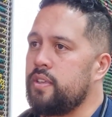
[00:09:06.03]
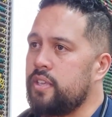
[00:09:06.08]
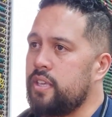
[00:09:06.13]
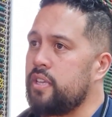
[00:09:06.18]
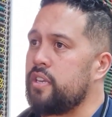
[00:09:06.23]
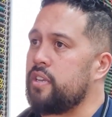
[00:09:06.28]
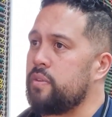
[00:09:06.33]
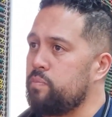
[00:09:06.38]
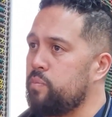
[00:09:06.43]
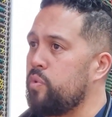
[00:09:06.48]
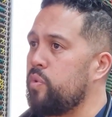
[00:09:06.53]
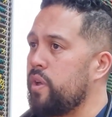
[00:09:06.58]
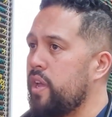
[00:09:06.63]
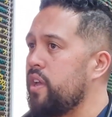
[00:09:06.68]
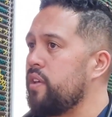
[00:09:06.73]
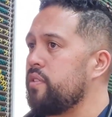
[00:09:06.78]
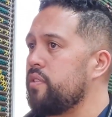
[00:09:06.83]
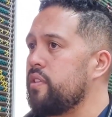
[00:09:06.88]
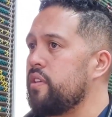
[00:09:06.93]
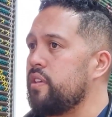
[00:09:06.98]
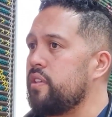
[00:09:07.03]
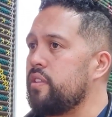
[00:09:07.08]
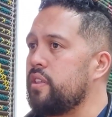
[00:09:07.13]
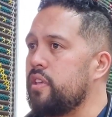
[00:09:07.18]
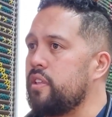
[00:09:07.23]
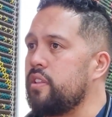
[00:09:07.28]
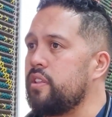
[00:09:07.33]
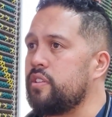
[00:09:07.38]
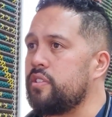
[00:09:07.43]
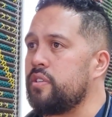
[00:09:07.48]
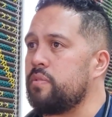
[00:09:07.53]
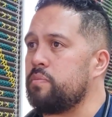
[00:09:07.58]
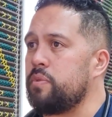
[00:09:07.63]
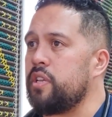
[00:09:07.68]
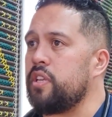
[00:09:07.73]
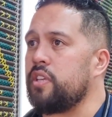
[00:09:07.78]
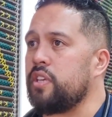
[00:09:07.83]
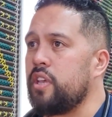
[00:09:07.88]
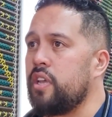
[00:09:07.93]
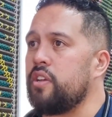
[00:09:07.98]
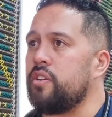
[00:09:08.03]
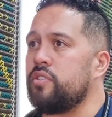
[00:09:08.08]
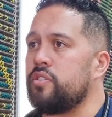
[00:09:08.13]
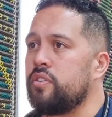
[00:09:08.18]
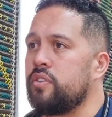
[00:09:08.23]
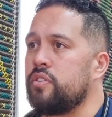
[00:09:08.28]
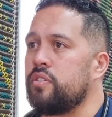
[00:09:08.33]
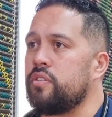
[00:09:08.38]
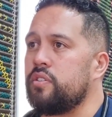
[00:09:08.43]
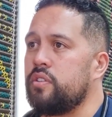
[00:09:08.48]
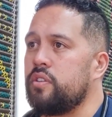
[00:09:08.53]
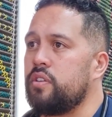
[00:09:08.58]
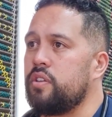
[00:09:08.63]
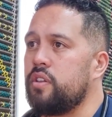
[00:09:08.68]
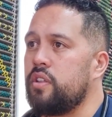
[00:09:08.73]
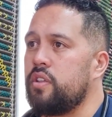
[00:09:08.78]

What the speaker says: get it more out there that that's a medication